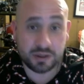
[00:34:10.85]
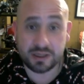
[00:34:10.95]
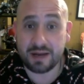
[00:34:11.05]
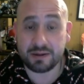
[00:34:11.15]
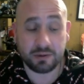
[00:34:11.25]
which
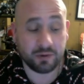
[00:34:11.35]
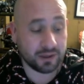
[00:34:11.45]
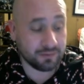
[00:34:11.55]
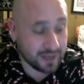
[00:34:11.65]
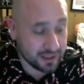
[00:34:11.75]
allow him to be
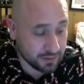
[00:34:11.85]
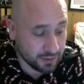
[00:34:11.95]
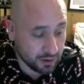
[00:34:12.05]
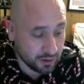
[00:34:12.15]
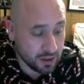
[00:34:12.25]
really
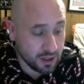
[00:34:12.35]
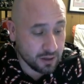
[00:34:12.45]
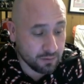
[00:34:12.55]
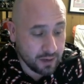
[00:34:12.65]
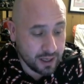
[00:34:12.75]
flexible,
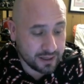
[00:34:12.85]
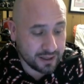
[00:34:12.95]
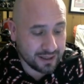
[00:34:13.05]
right?